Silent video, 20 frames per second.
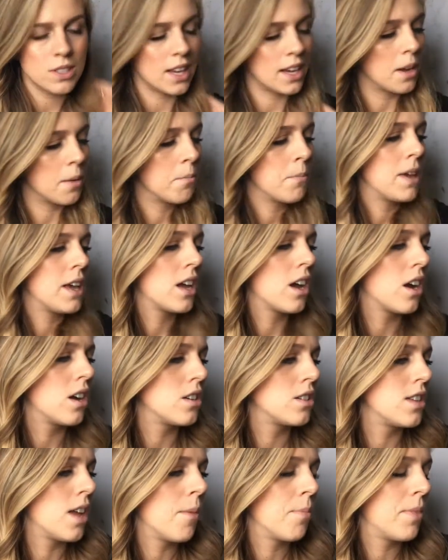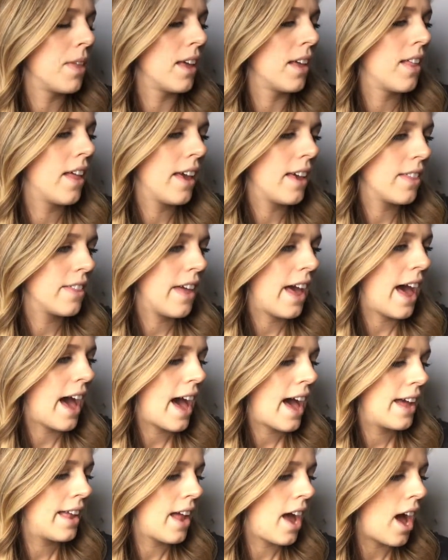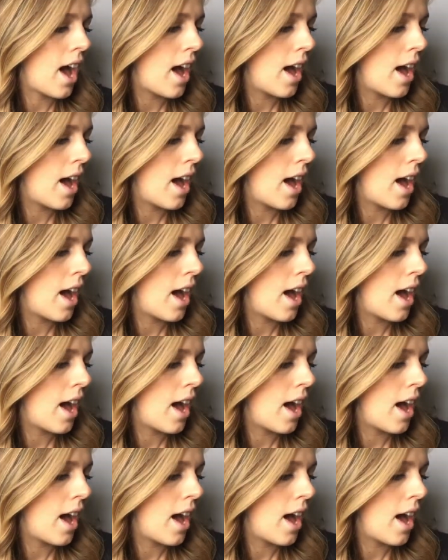like a Mika or something like that.